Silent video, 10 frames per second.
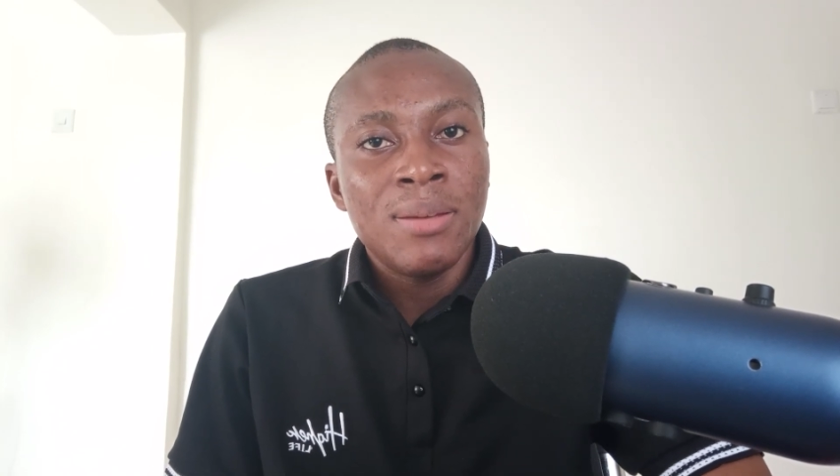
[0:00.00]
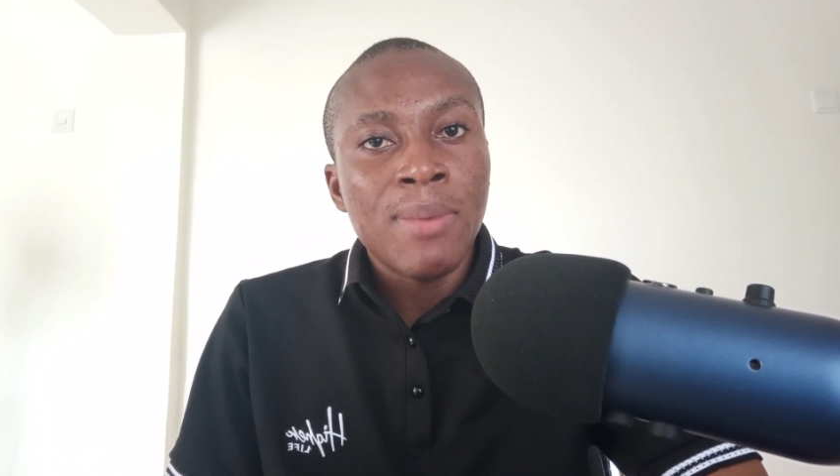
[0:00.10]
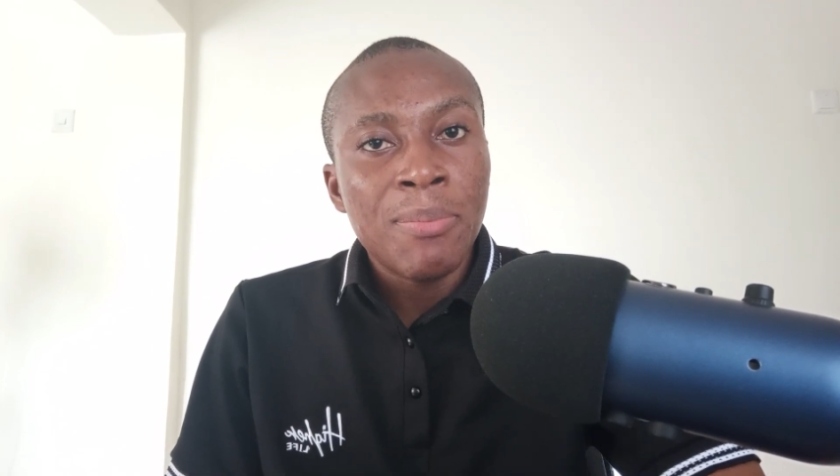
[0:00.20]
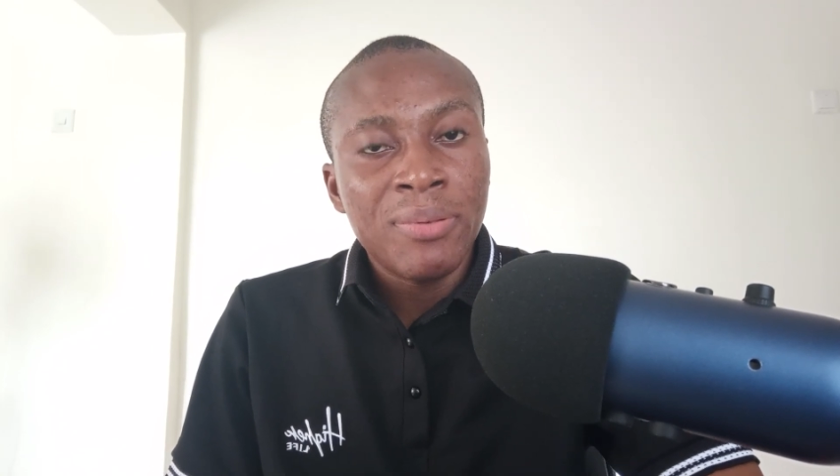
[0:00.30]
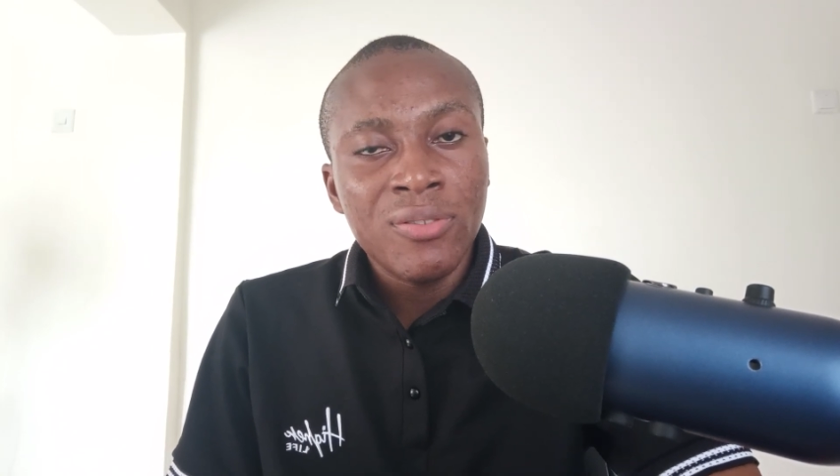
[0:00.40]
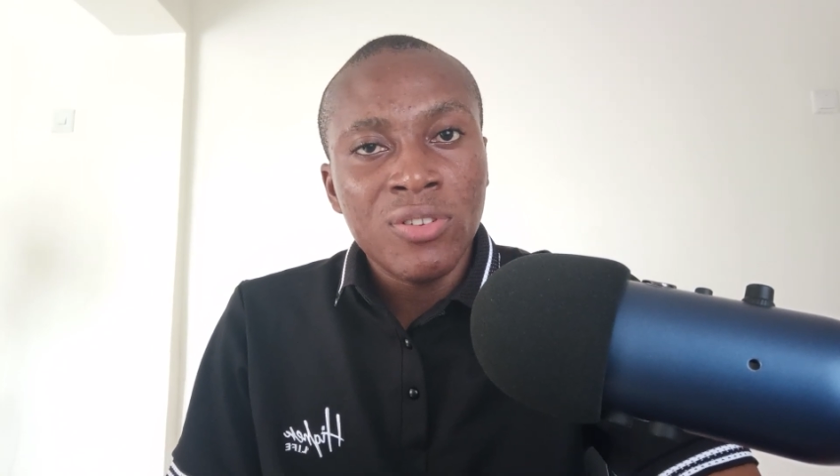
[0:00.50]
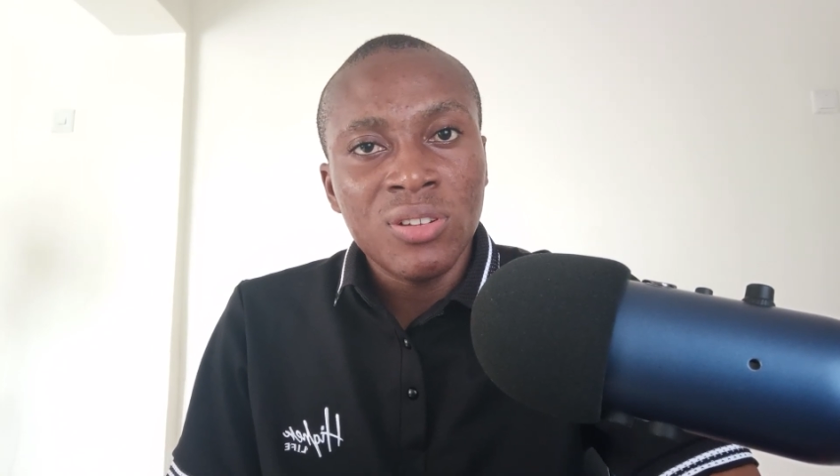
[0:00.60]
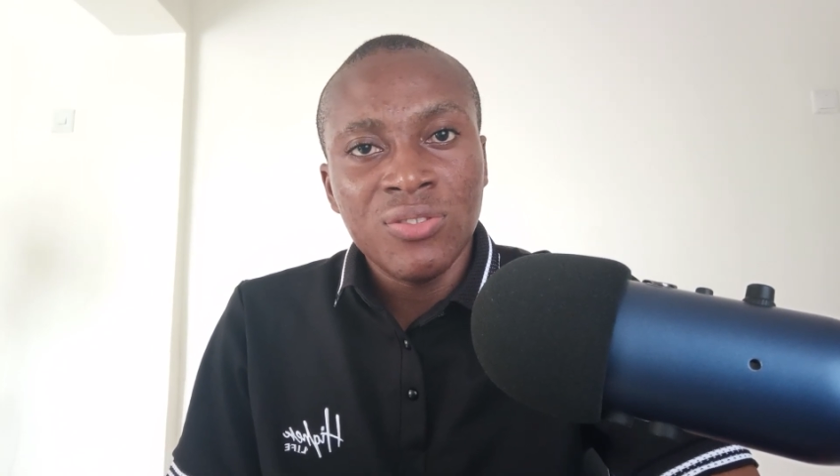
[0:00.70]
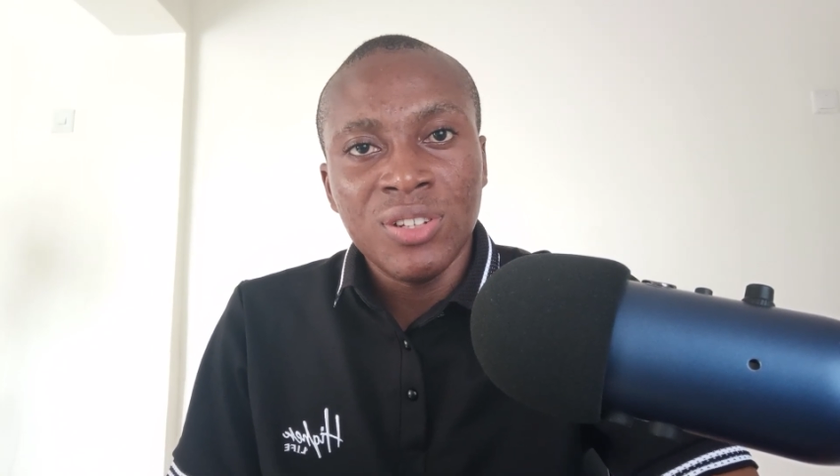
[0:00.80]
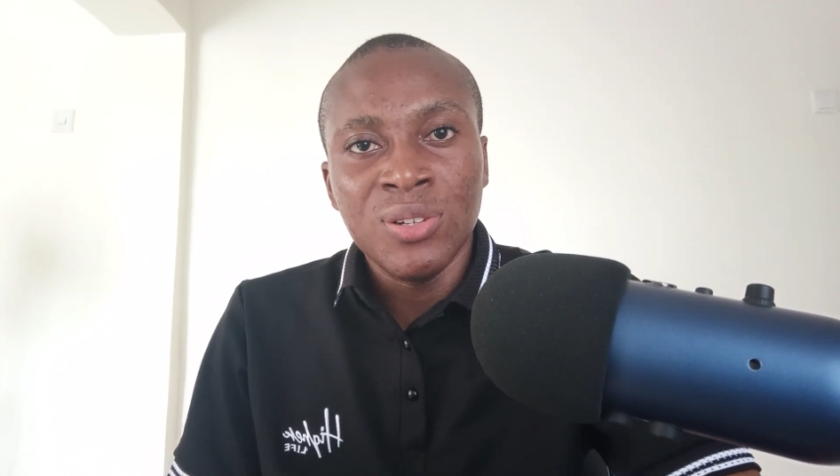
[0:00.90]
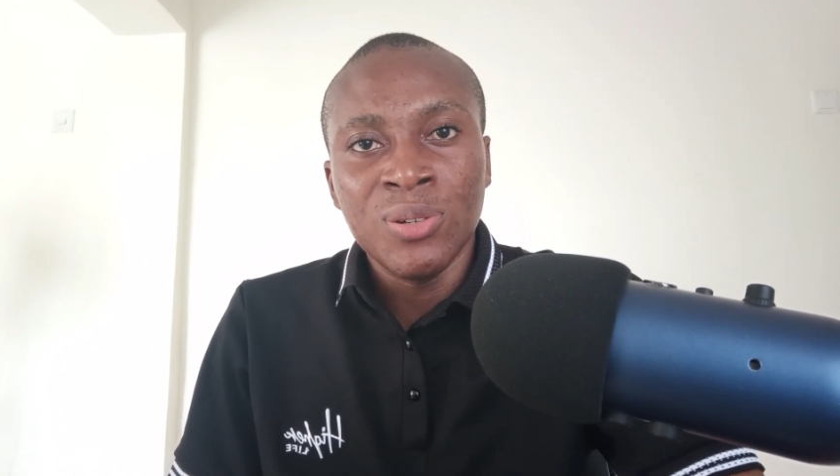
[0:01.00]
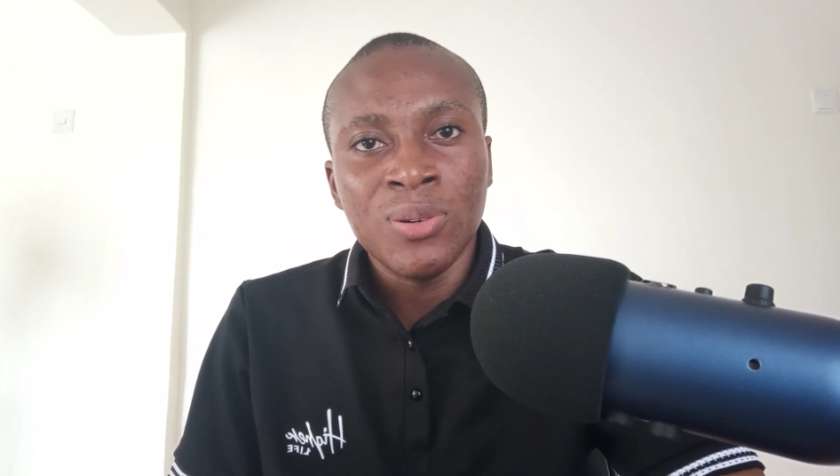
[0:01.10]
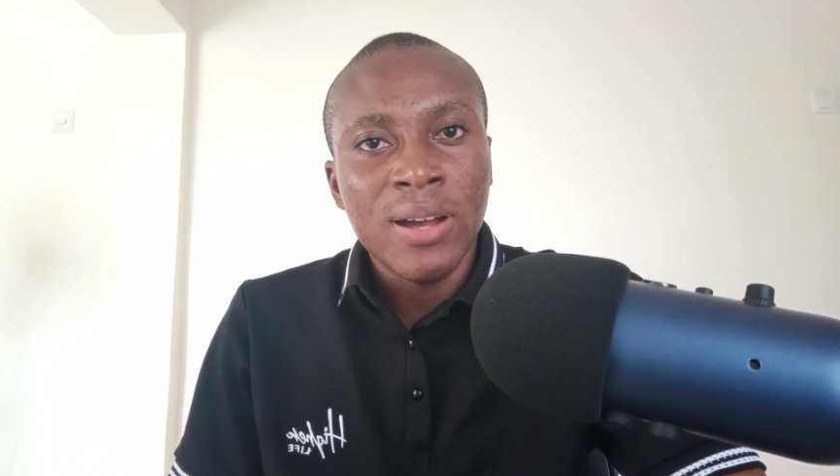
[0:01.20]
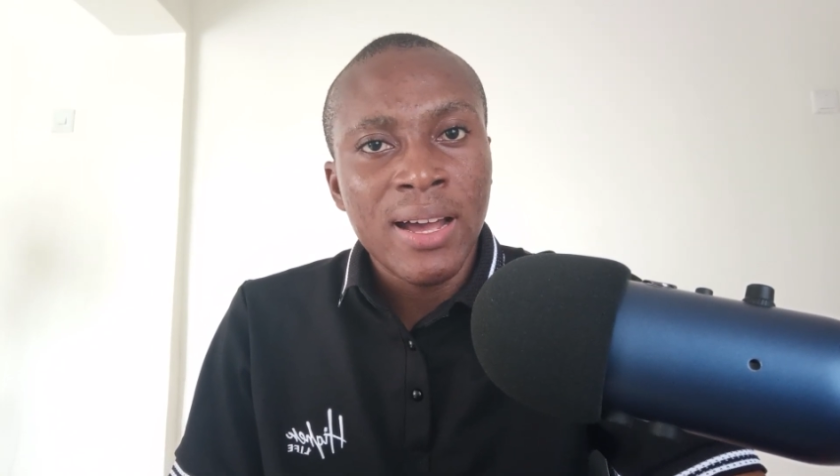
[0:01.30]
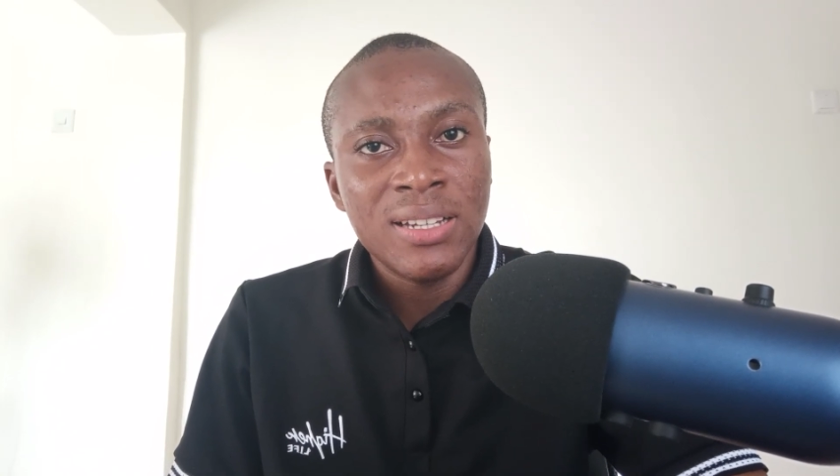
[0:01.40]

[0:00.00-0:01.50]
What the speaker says: In my previous video,